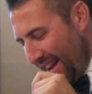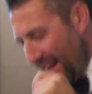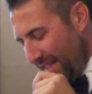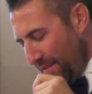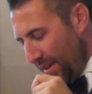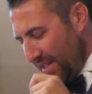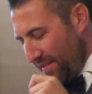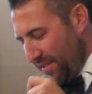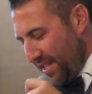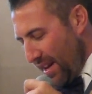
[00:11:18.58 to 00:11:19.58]
at the risk
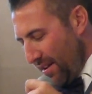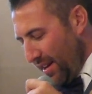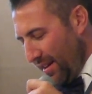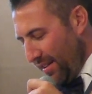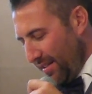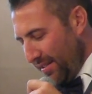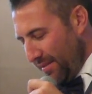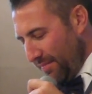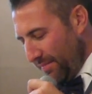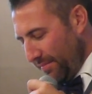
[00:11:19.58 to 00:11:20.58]
of sounding
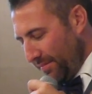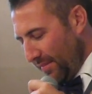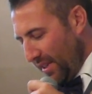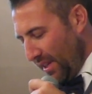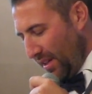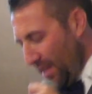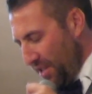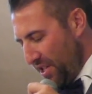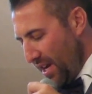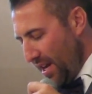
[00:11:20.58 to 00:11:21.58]

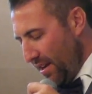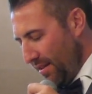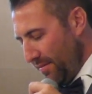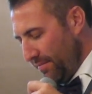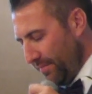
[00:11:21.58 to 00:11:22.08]
cliche,